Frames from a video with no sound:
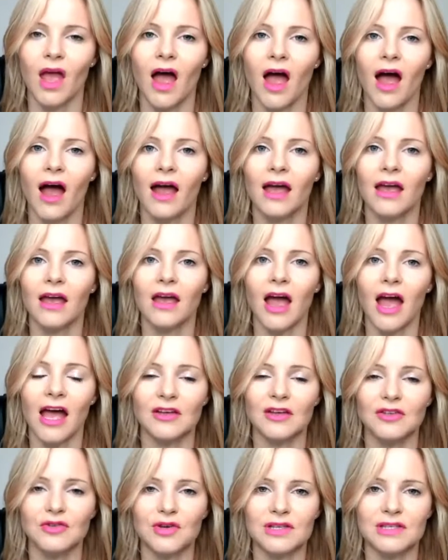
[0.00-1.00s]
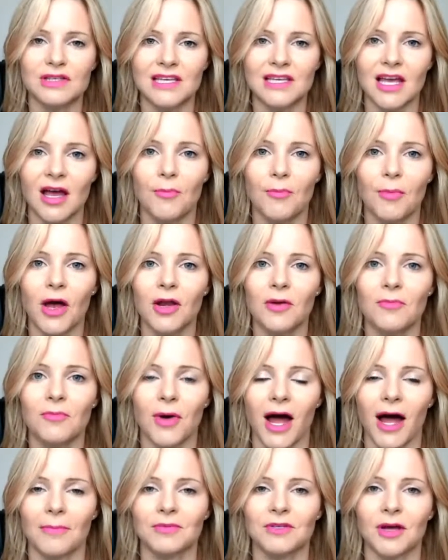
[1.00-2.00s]
I, as you can see, a button
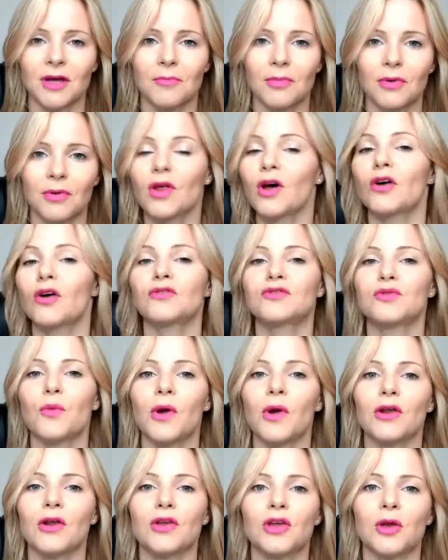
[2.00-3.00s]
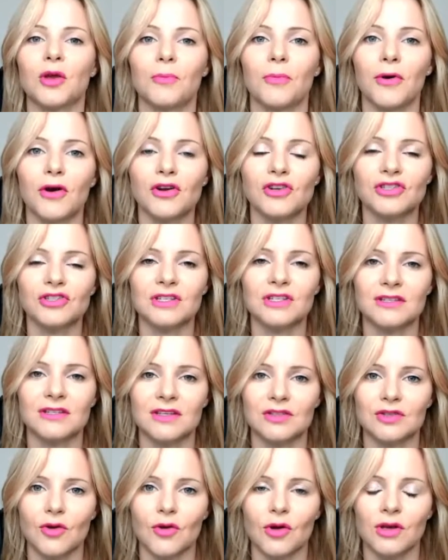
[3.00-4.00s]
popped up below to where you could purchase
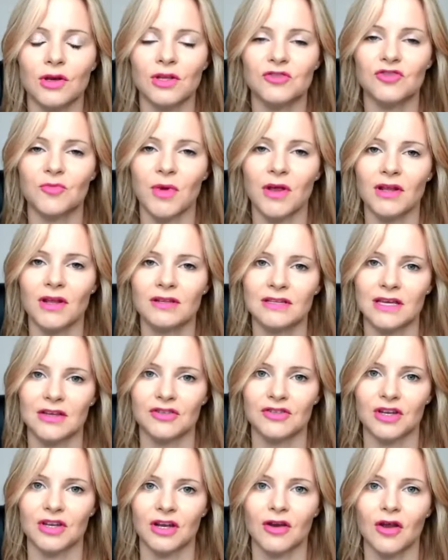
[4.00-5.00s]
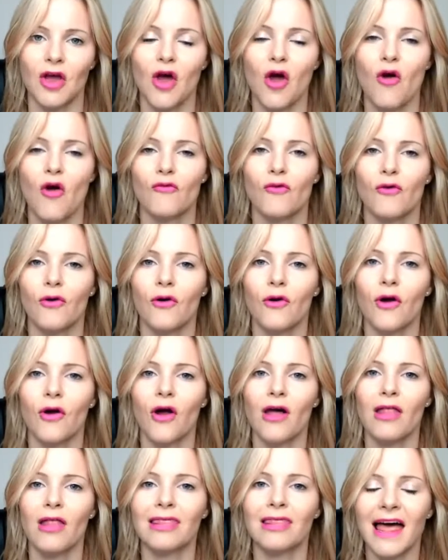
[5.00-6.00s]
this Yoga Nidra meditation for
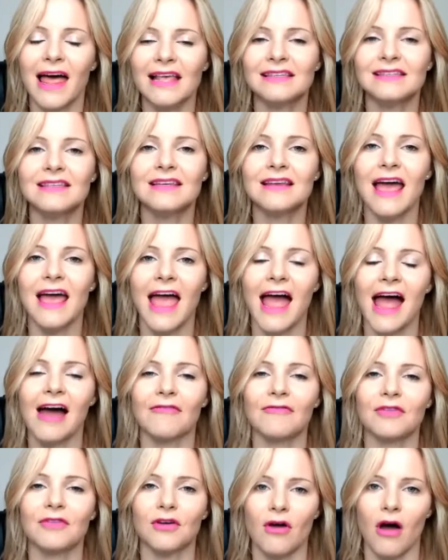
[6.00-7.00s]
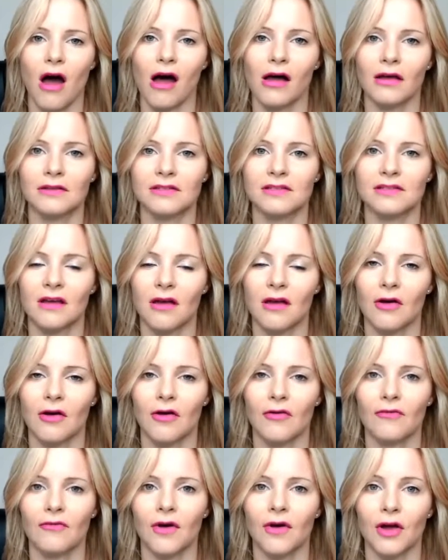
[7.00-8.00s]
less than half the cost
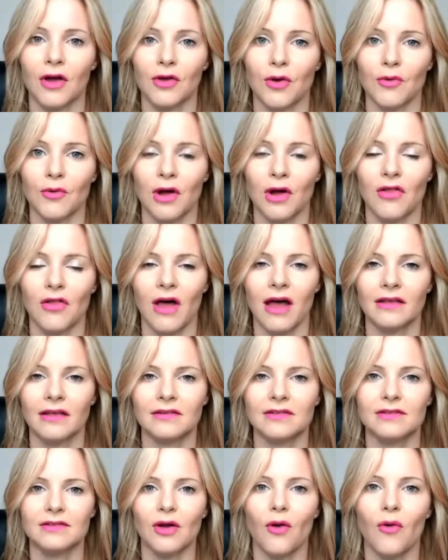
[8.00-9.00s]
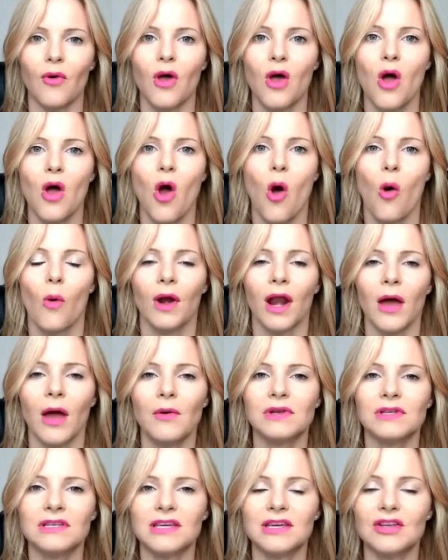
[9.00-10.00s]
of a yoga class. So when I
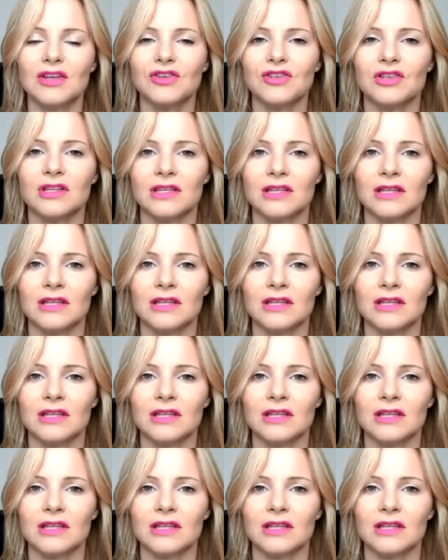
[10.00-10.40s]
would teach